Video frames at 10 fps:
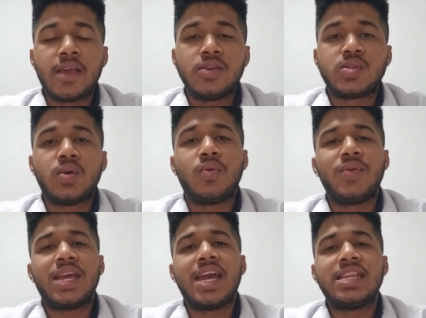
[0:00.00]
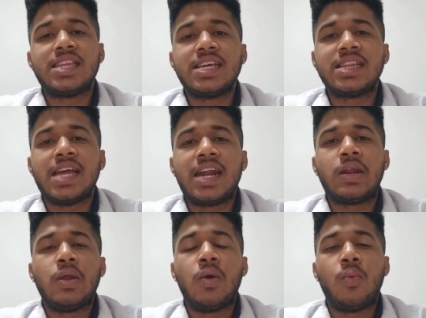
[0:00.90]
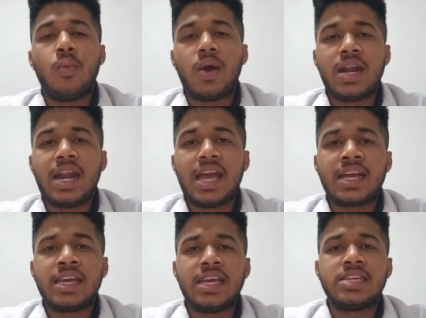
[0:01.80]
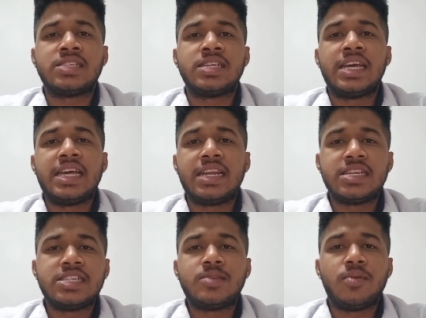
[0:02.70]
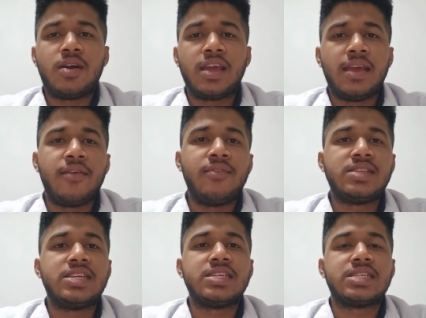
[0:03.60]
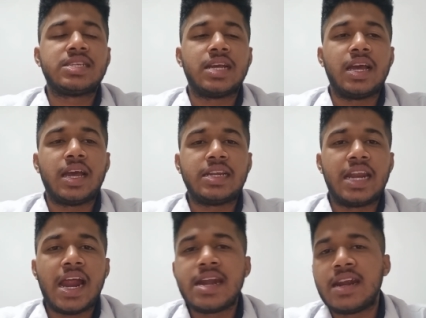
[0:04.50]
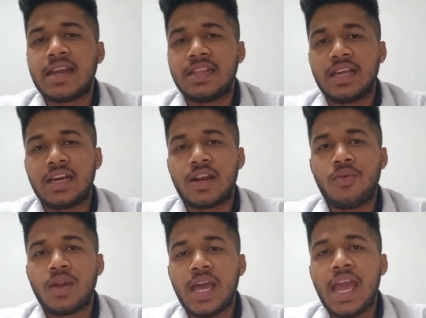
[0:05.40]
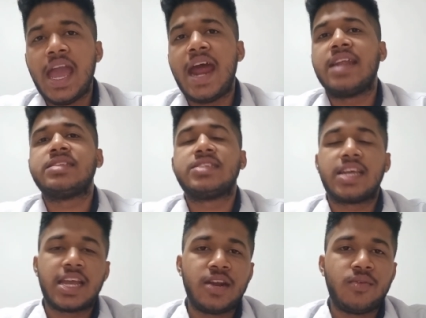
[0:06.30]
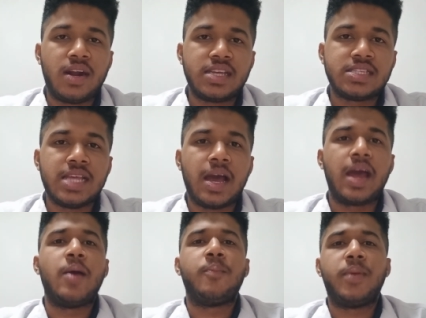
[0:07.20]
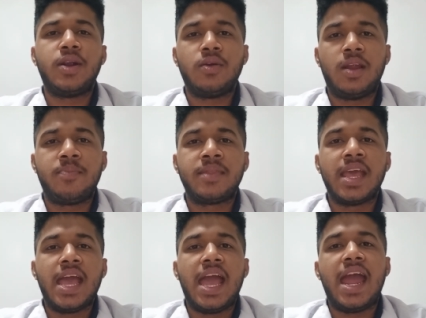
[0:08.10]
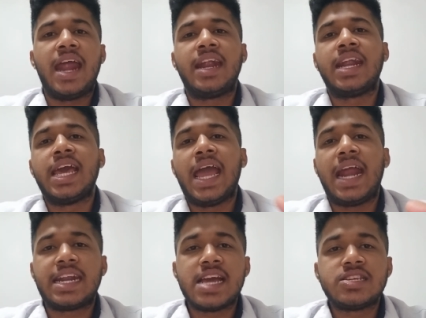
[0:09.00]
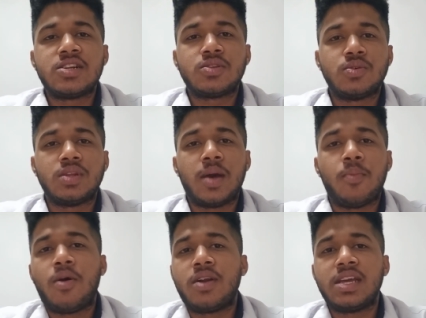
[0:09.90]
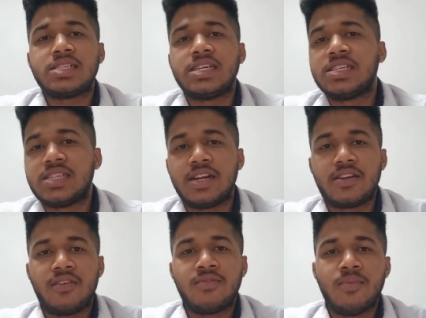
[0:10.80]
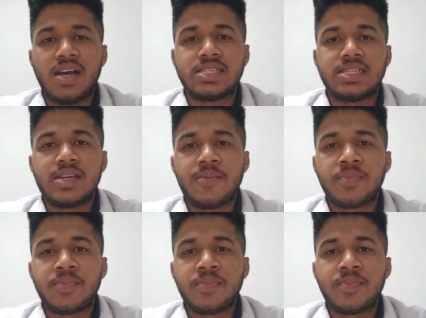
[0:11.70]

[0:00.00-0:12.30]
So we can think that one leg is rigid body which is landed in the ground, and second one is the pendulum and attached to the body's center of mass.